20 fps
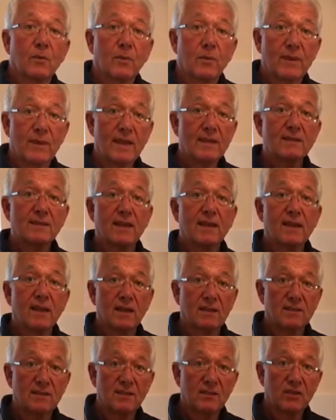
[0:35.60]
We then take
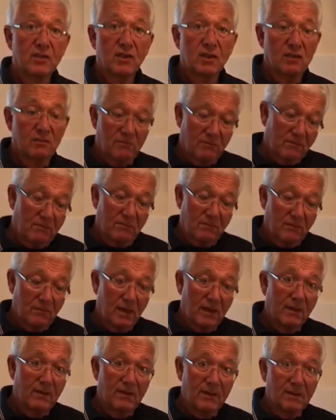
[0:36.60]
our t-shirt,
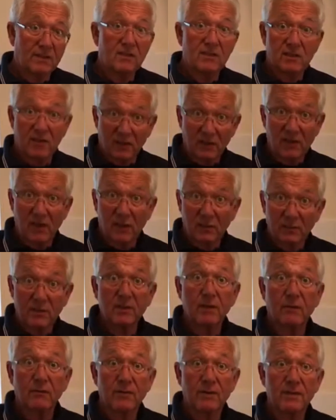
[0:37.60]
this is
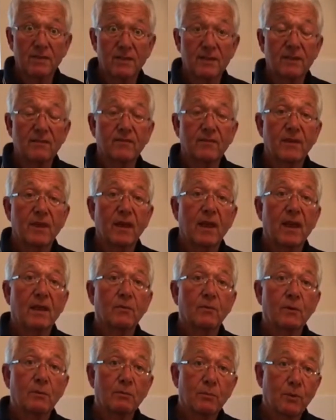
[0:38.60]
uncoated obviously,
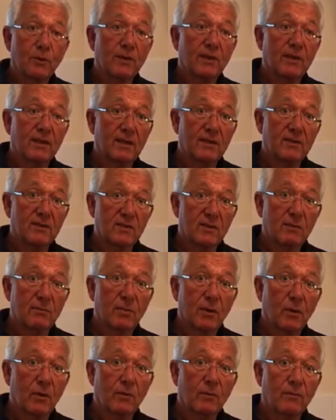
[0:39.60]
and we put it into the
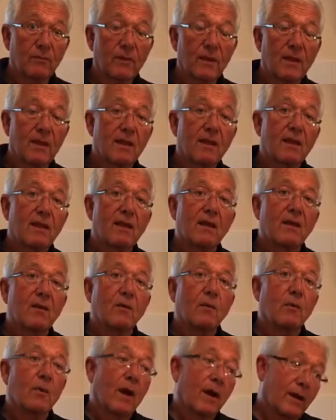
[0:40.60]
bowl.
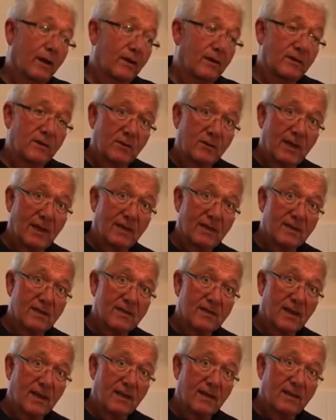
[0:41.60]
I'm going to do that in a
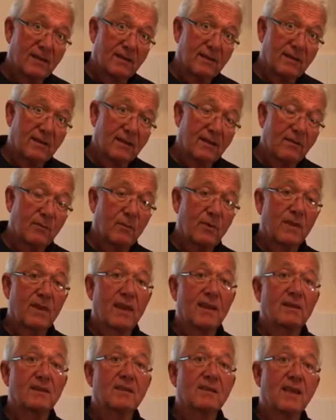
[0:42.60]
second. We
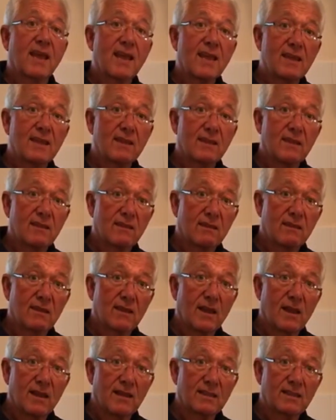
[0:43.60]
then take
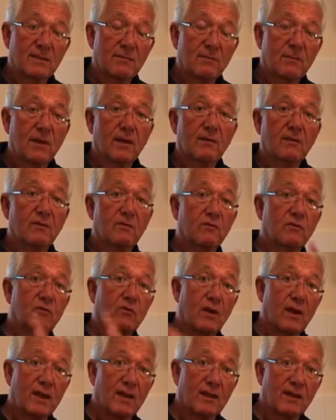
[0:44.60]
the item,
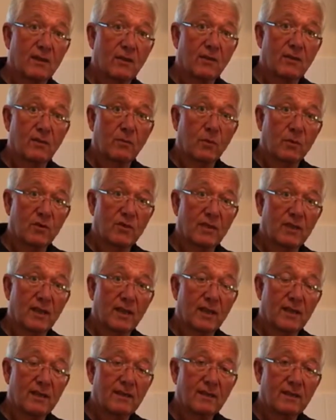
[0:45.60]
dry it on the washing
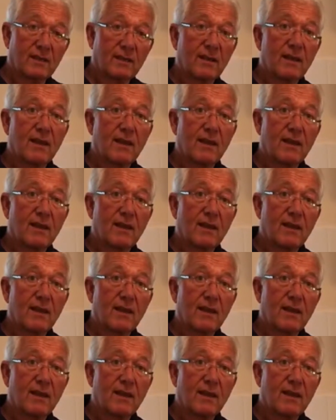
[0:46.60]
line.